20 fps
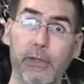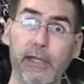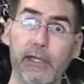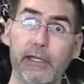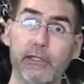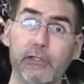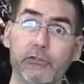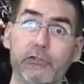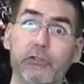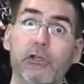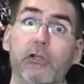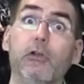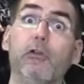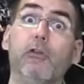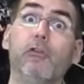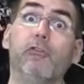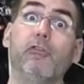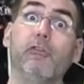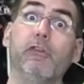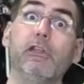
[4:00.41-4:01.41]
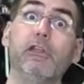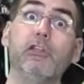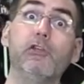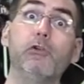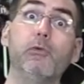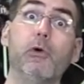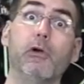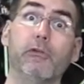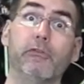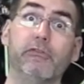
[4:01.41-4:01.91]
pitch so that
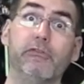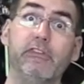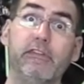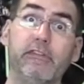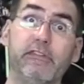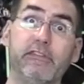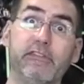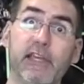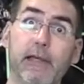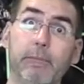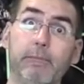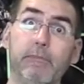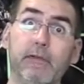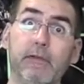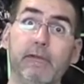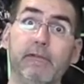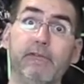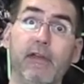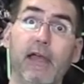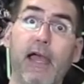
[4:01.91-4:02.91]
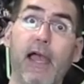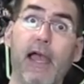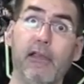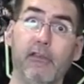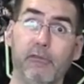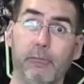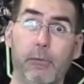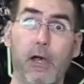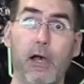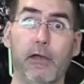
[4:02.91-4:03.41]
you are as deceptive
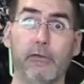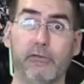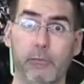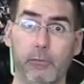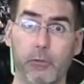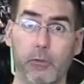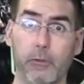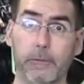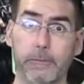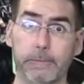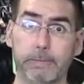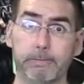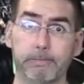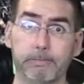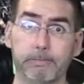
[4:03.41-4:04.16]
as possible.